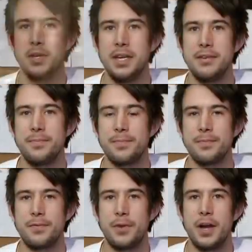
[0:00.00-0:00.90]
away
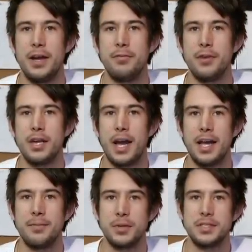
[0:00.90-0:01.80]
for every
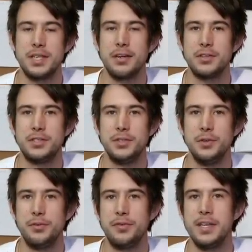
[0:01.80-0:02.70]
item we sell to
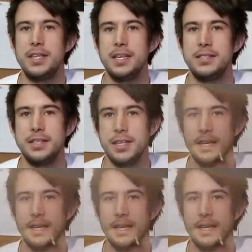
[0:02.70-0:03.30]
feed kids in